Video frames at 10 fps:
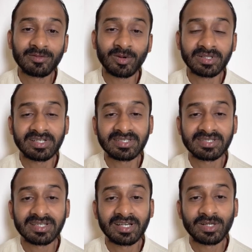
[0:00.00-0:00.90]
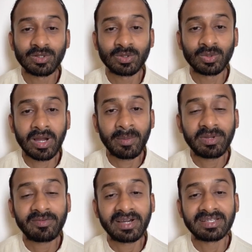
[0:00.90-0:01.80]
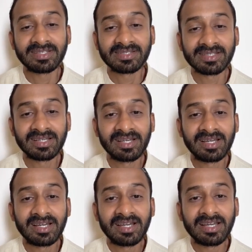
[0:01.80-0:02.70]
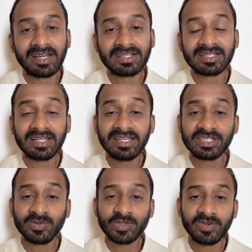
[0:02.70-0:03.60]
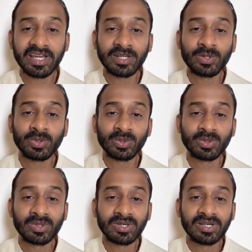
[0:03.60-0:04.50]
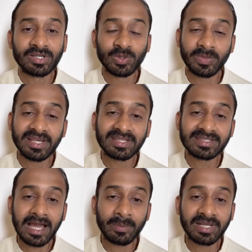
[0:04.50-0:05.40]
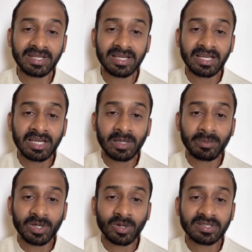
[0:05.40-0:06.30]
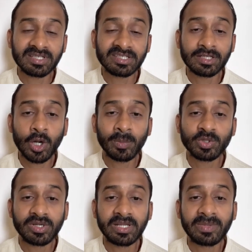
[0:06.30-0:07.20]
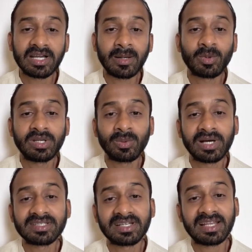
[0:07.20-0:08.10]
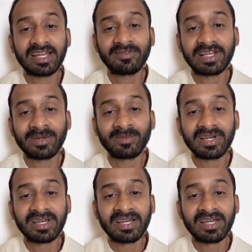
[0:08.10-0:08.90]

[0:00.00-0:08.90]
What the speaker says: for this, to amplify this, it is the least which we can do to make this happen, because such an opportunity may come only once in a lifetime,